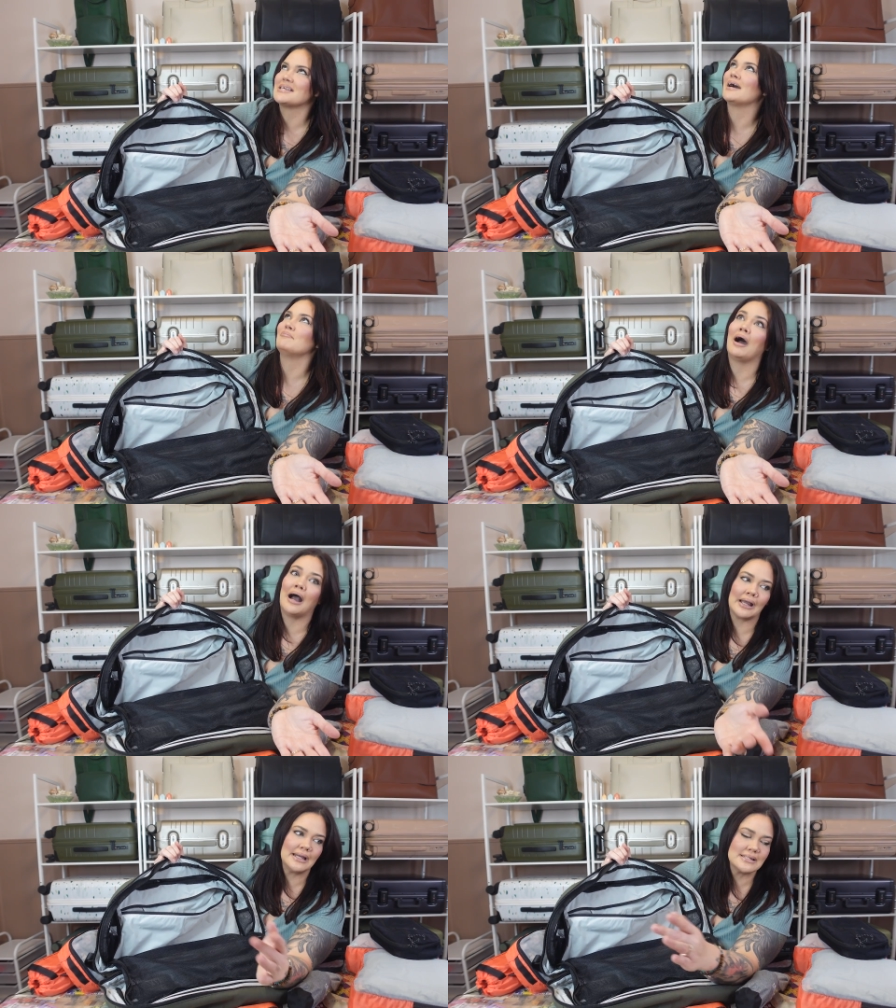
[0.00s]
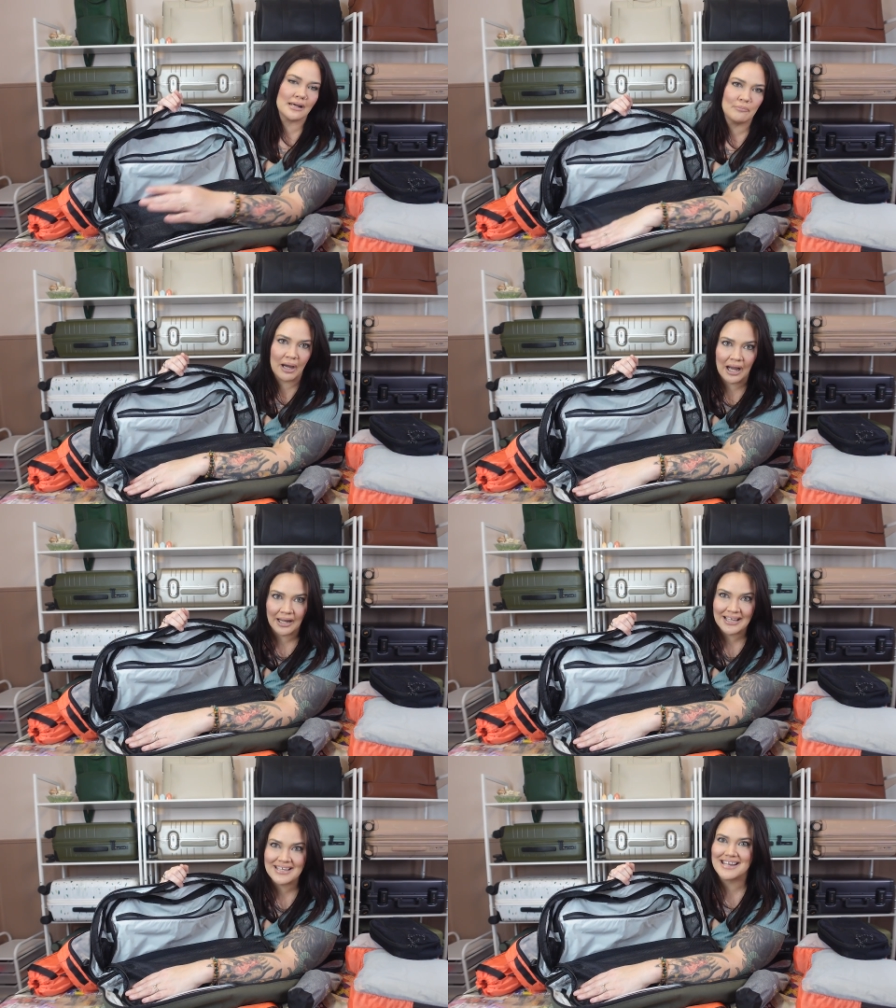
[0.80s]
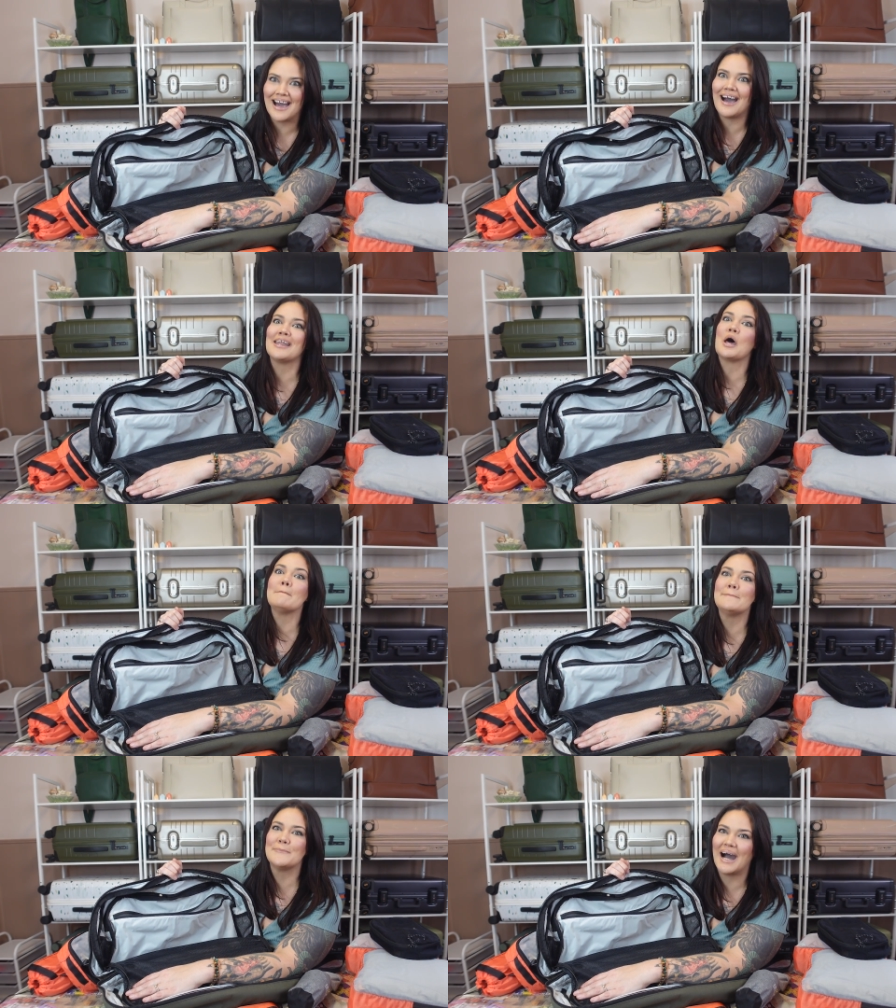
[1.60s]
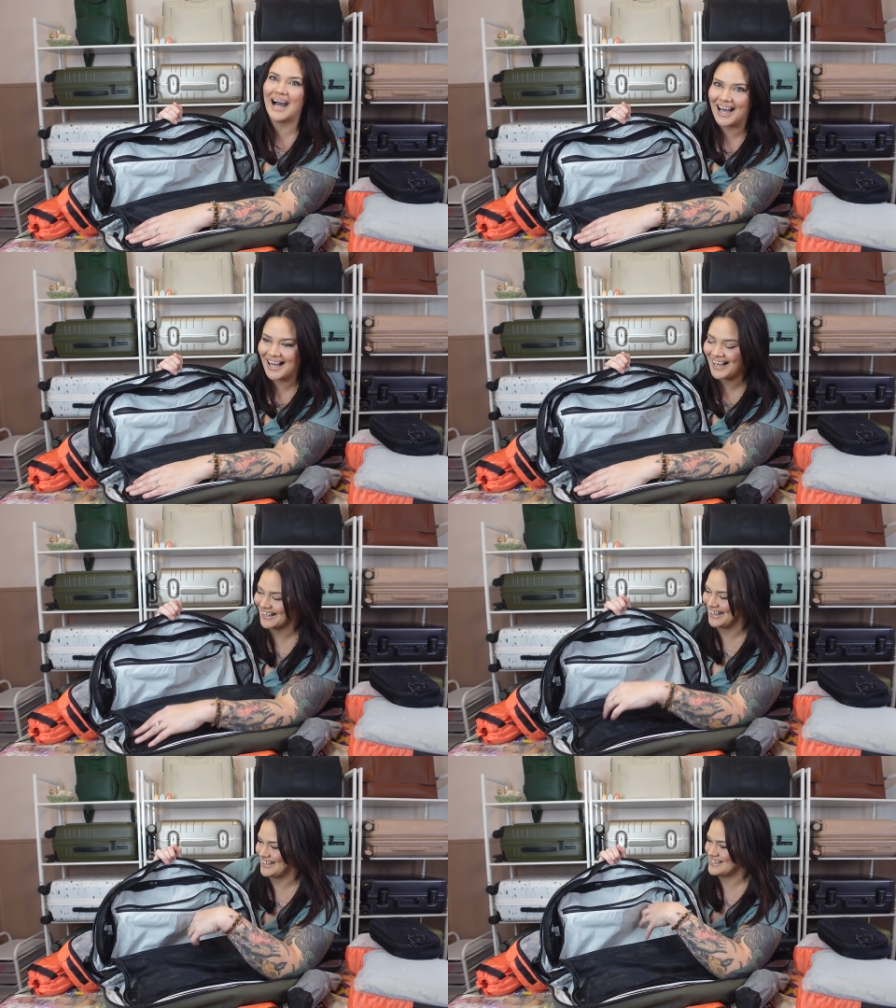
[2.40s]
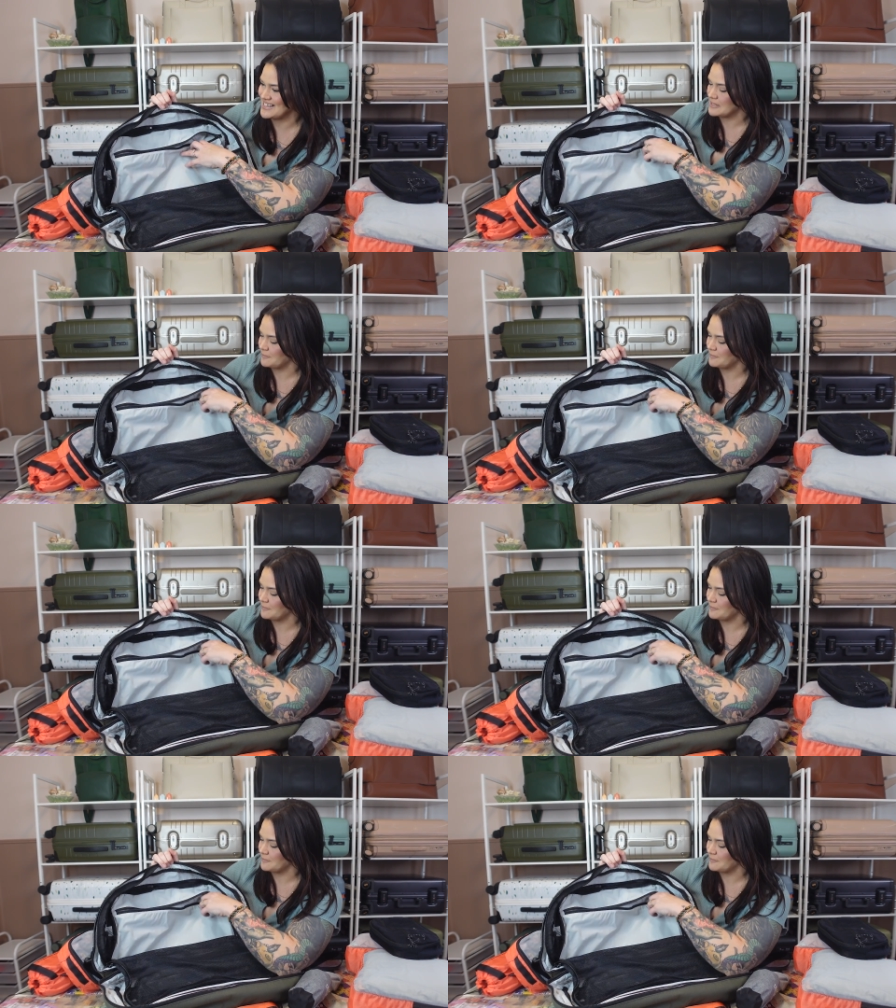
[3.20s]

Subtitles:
on pockets on pockets on pockets.